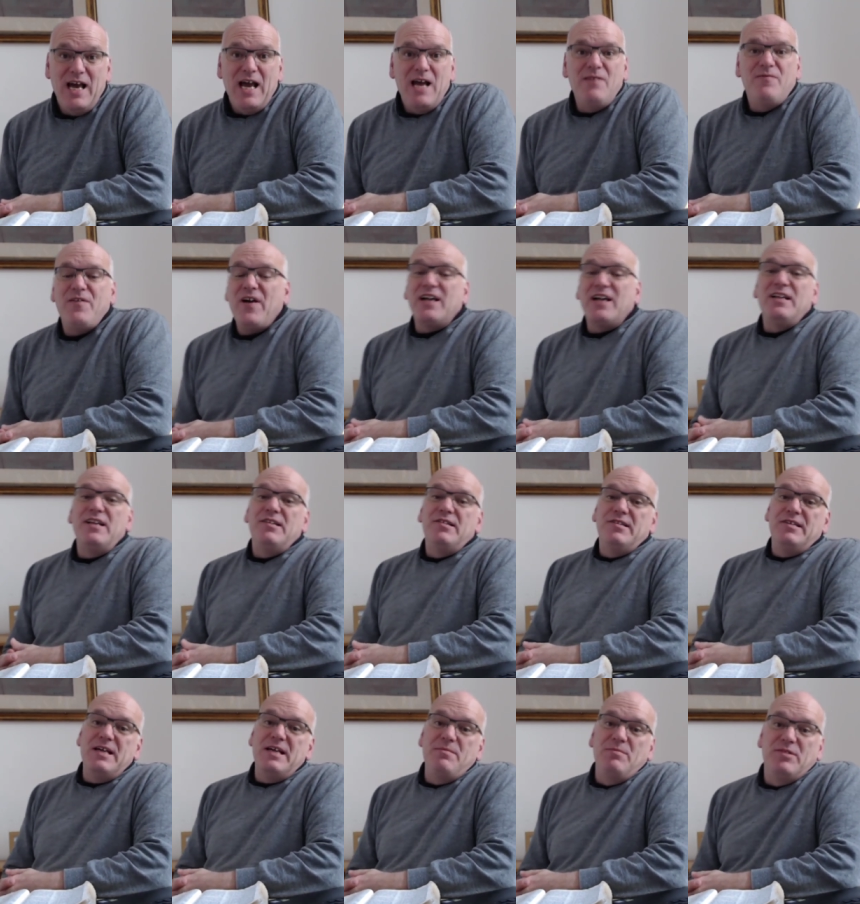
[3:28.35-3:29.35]
In fact, it
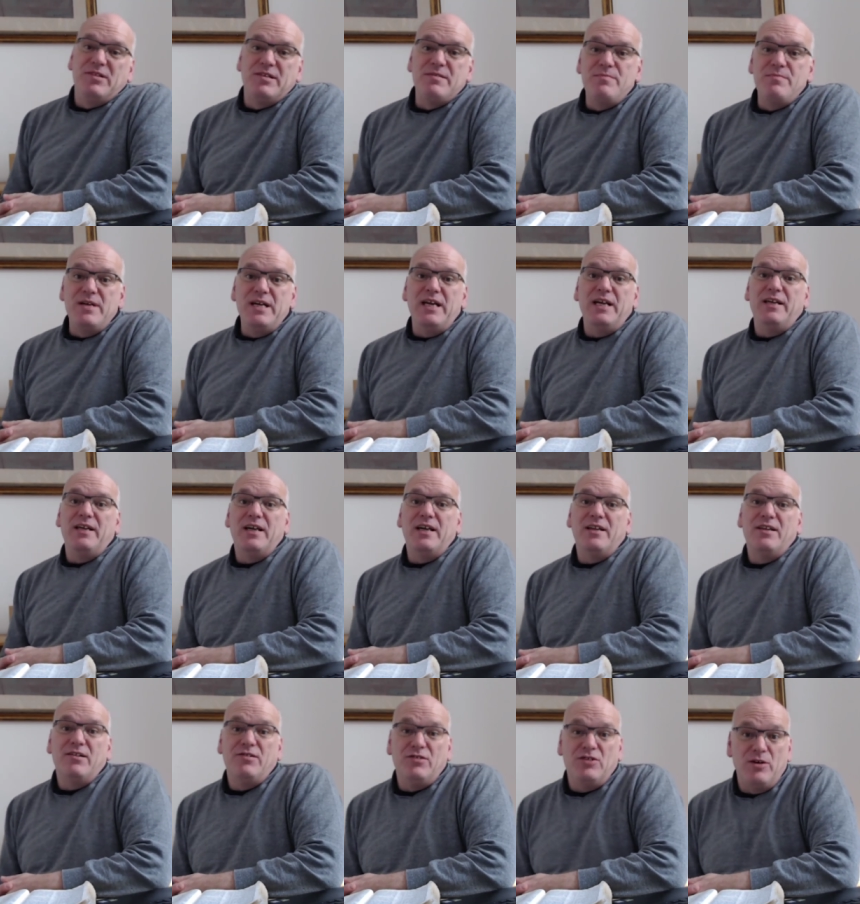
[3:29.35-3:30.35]
seems to me
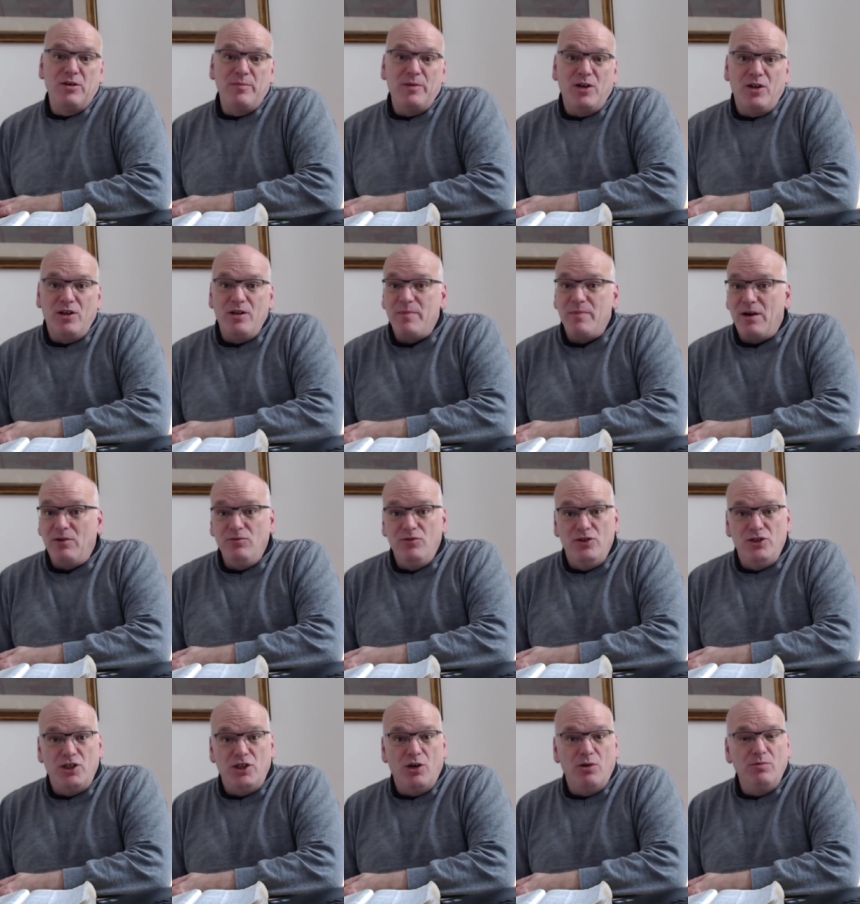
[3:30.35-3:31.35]
the Sermon on the Mount
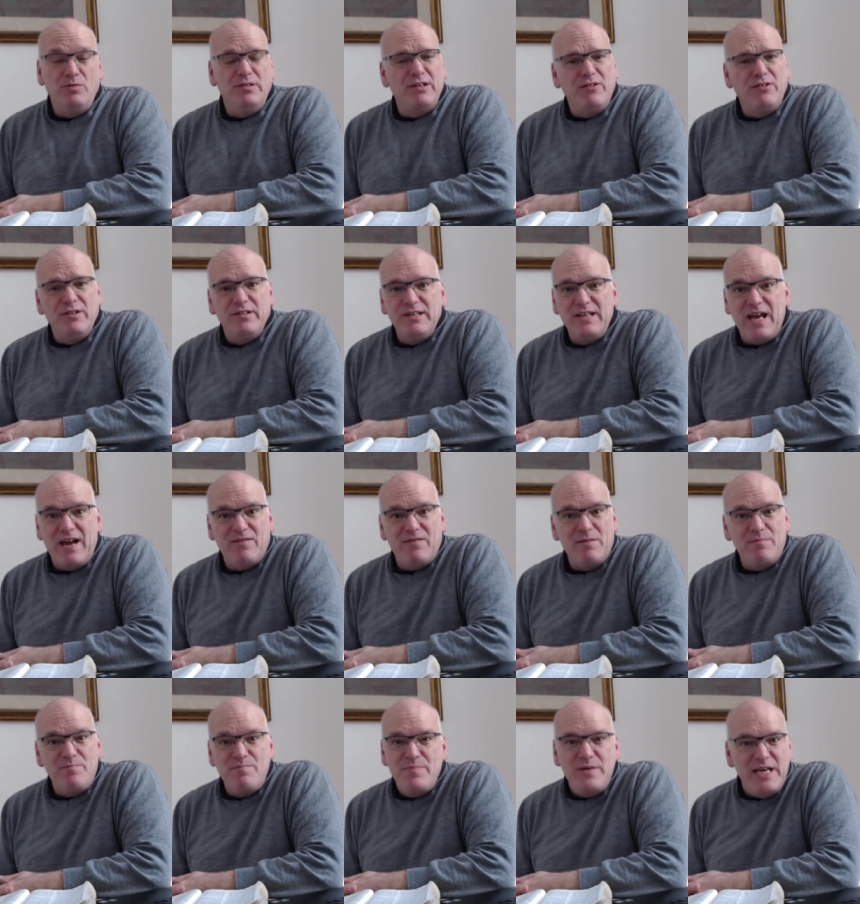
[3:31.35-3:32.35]
shows there has
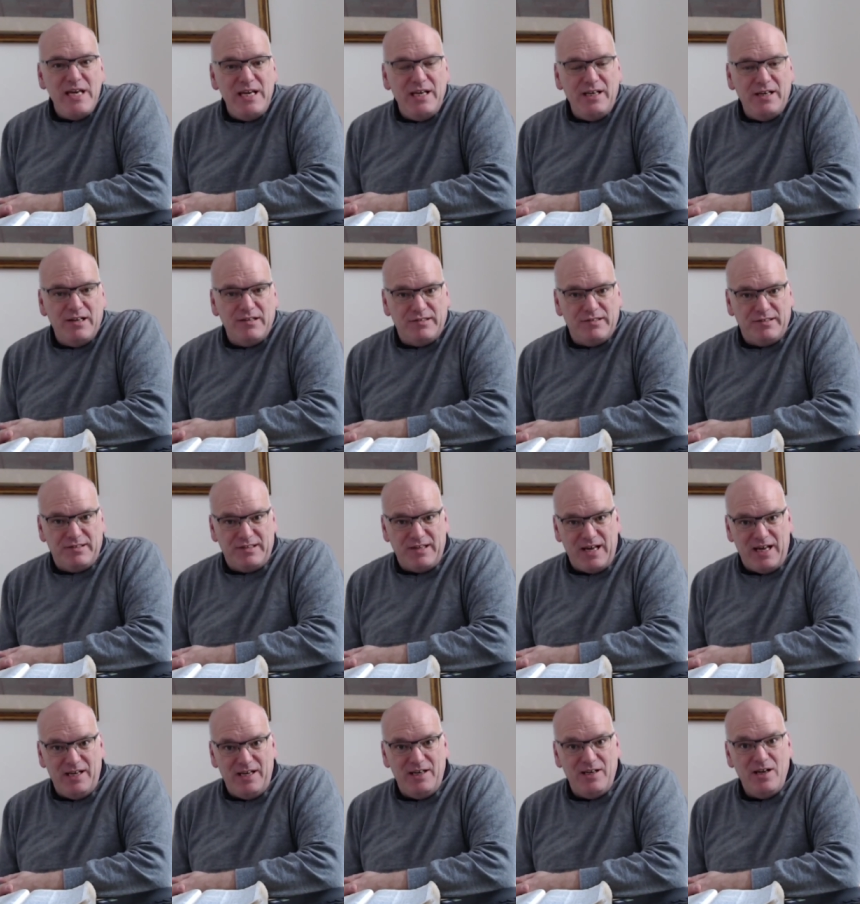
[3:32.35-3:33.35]
never been a
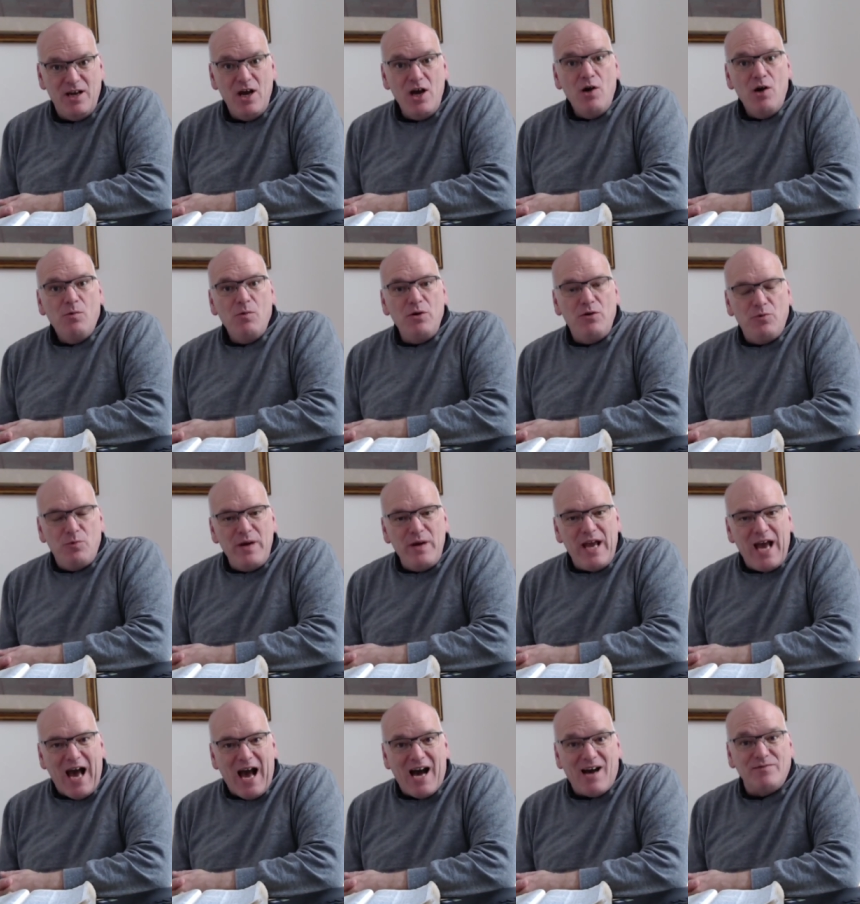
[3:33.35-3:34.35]
sin which we
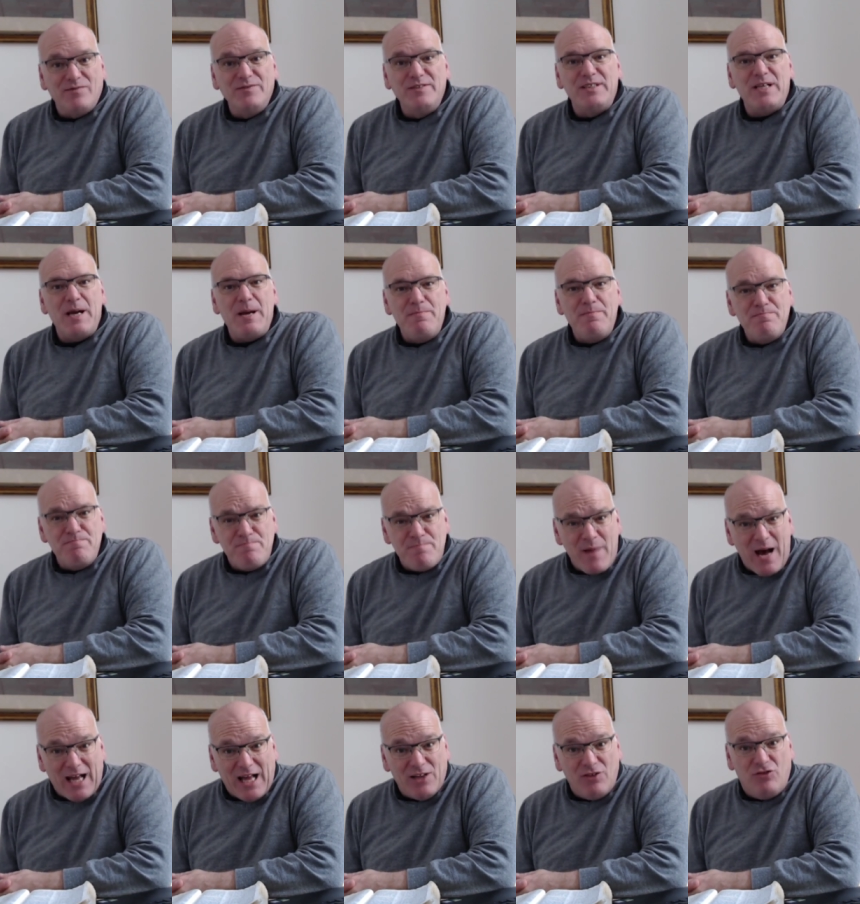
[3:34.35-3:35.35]
haven't
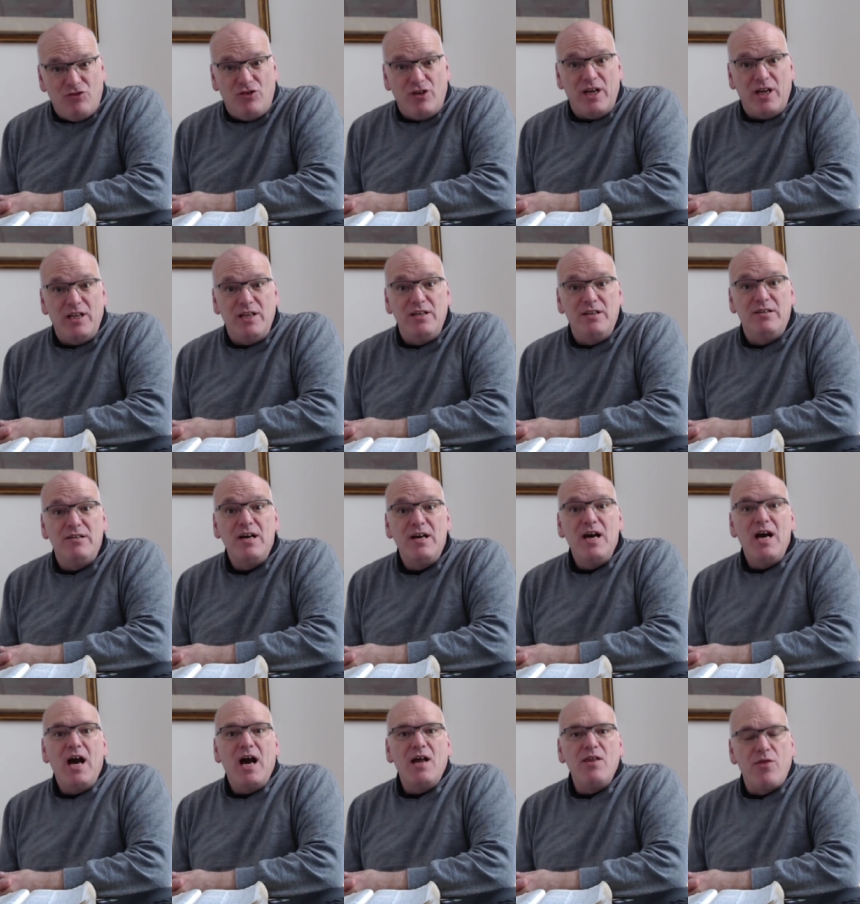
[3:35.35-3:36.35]
imagined
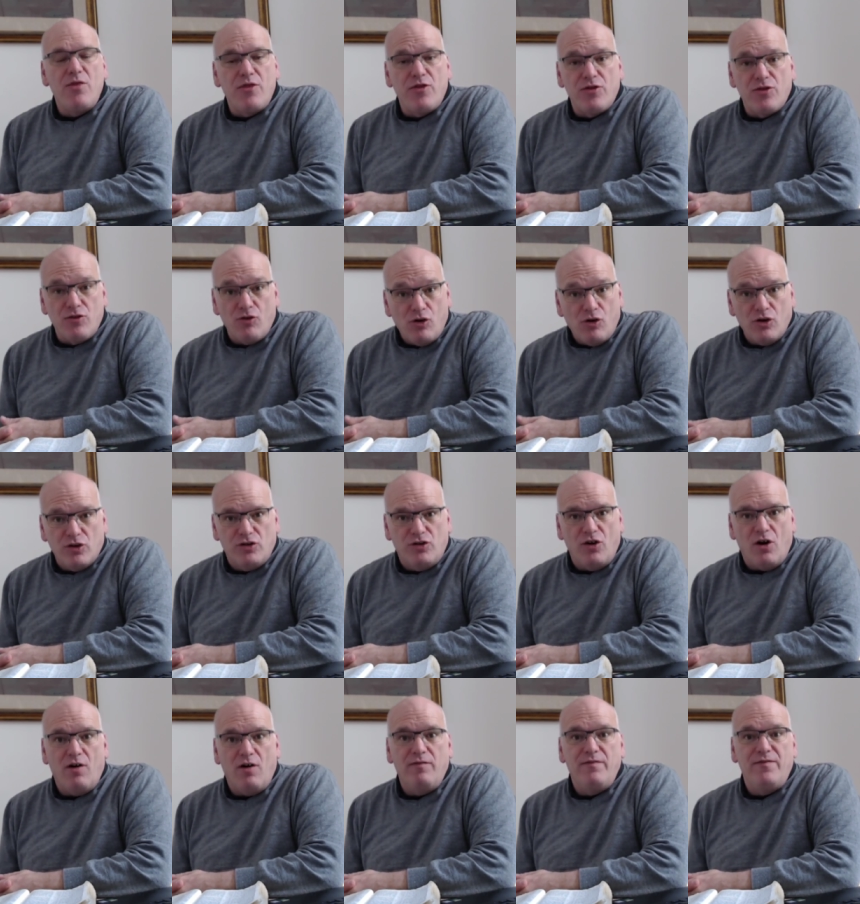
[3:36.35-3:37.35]
and thought
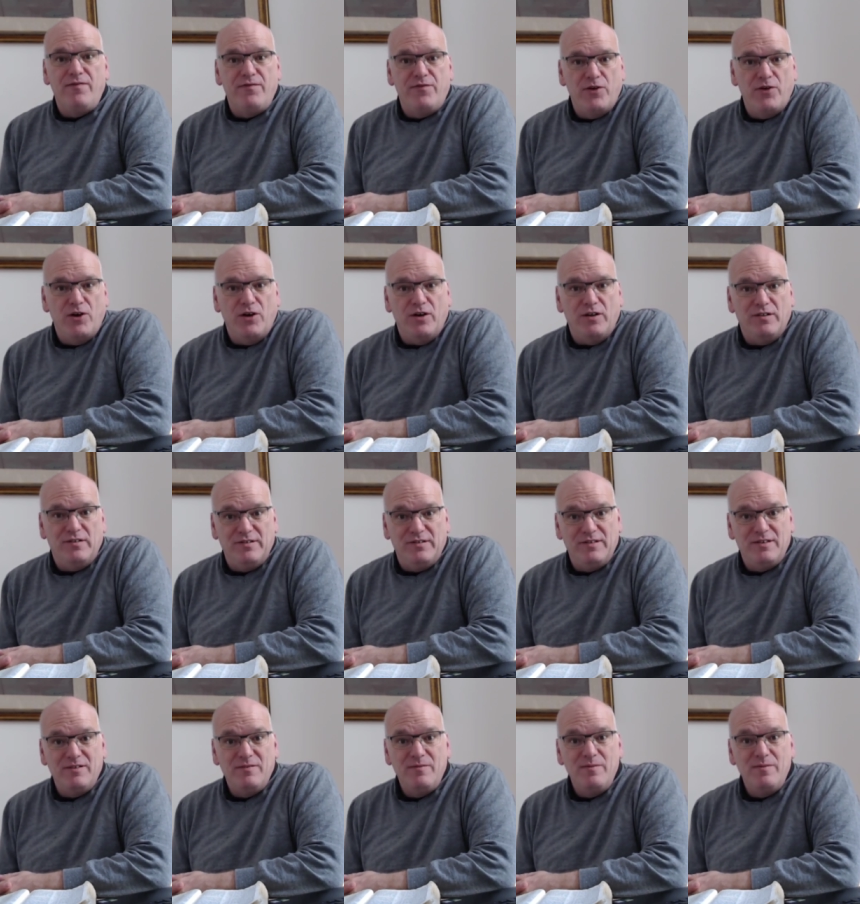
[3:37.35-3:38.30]
of first,